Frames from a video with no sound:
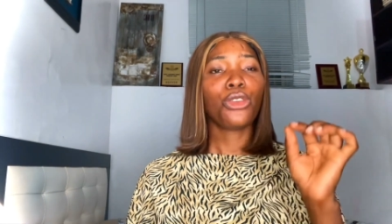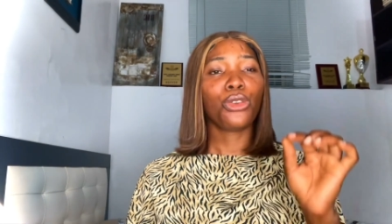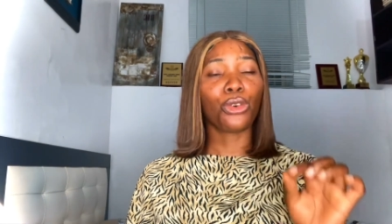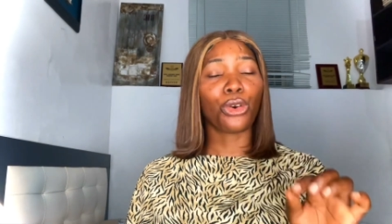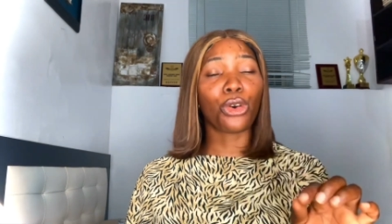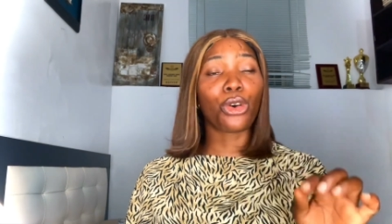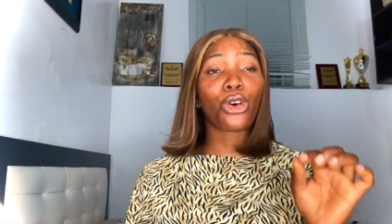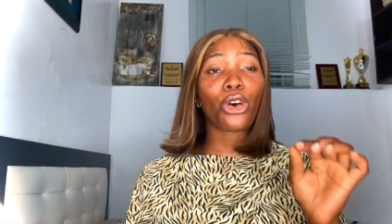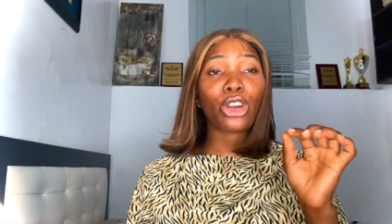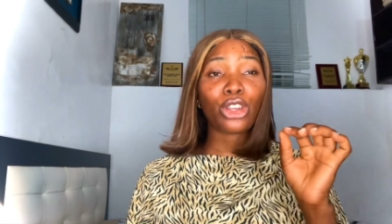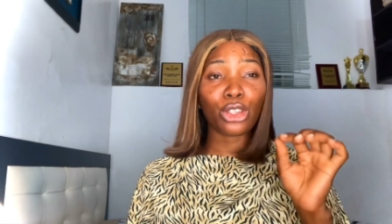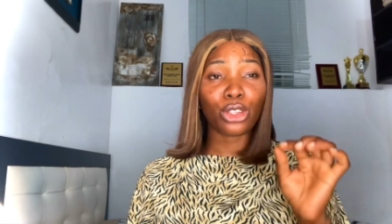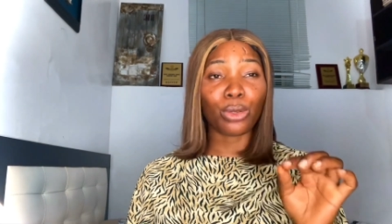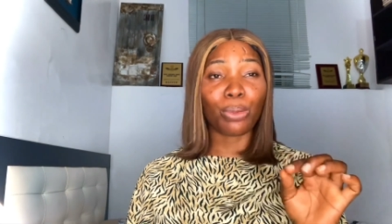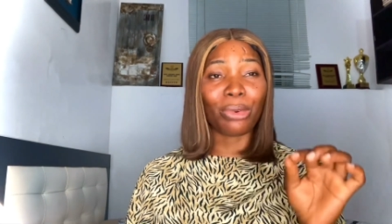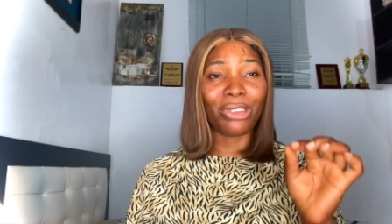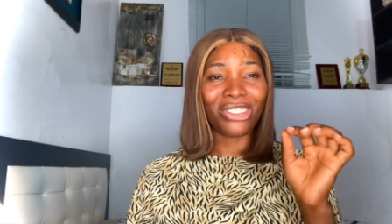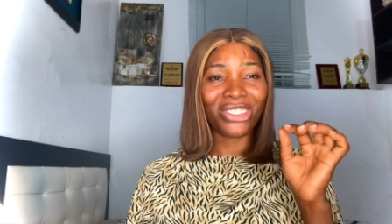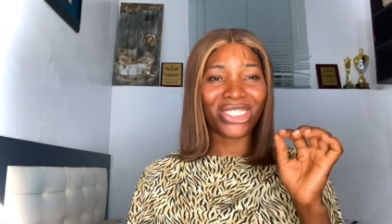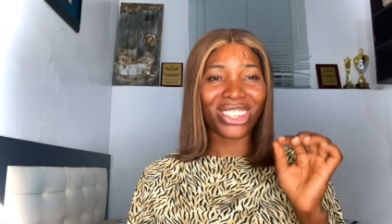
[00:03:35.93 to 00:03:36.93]
you're going
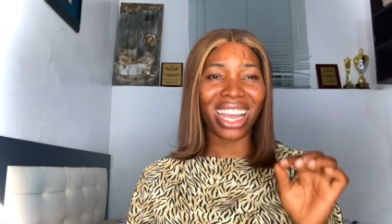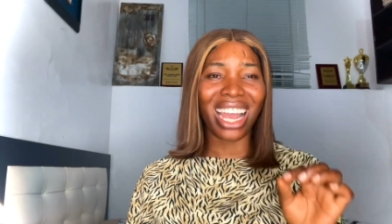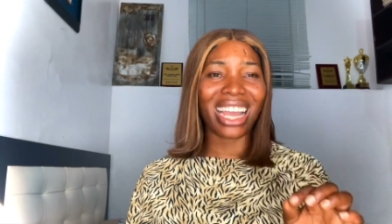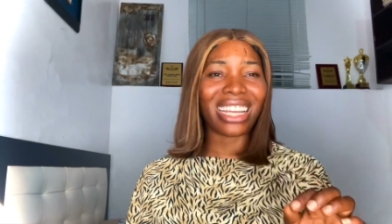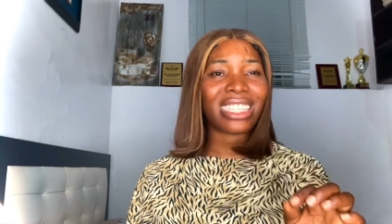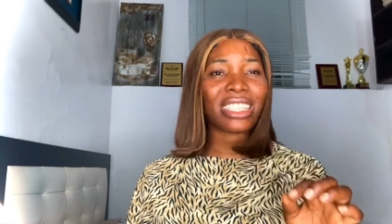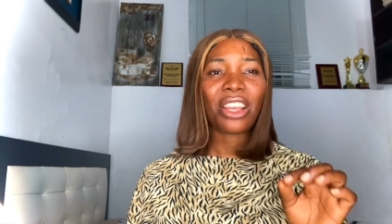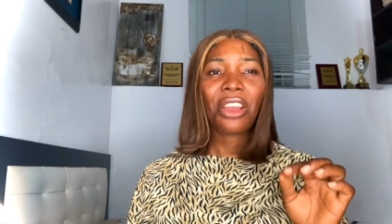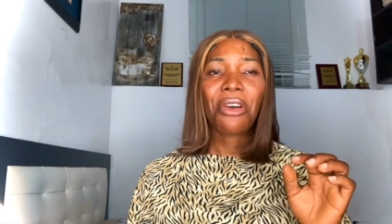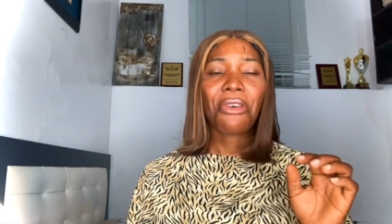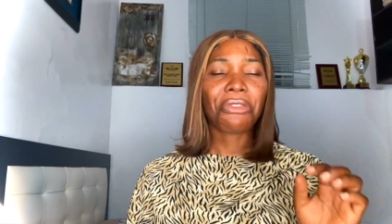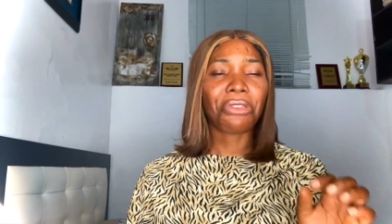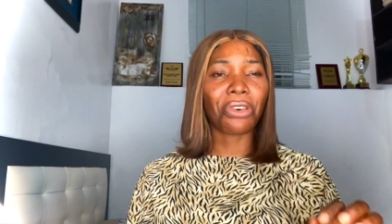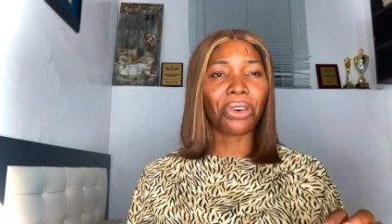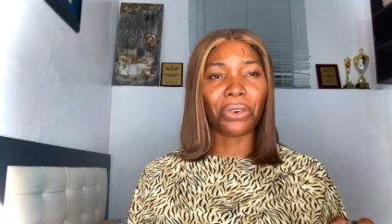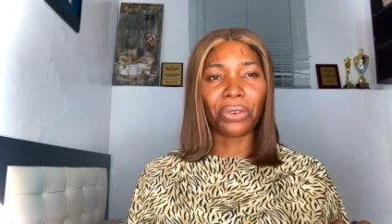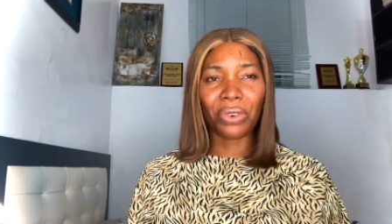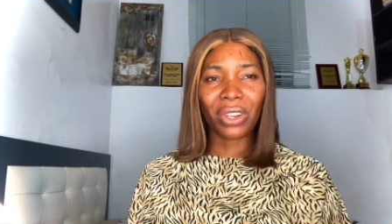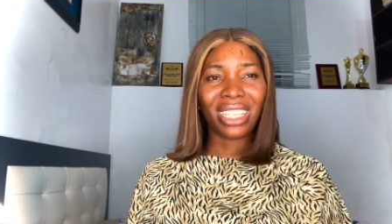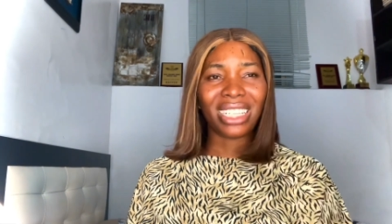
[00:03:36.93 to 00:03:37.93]
to be charged
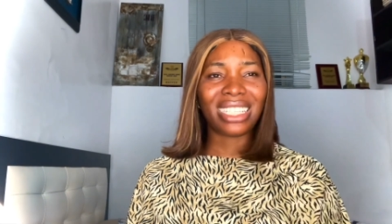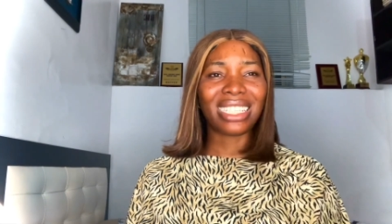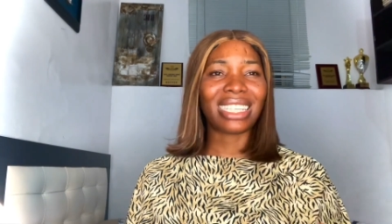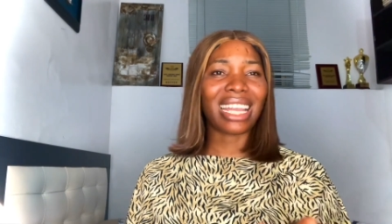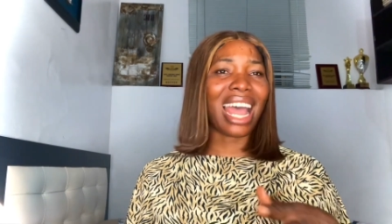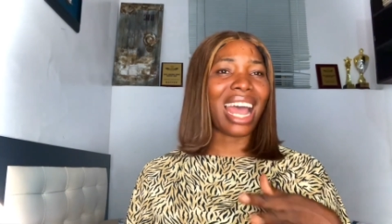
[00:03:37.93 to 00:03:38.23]
for it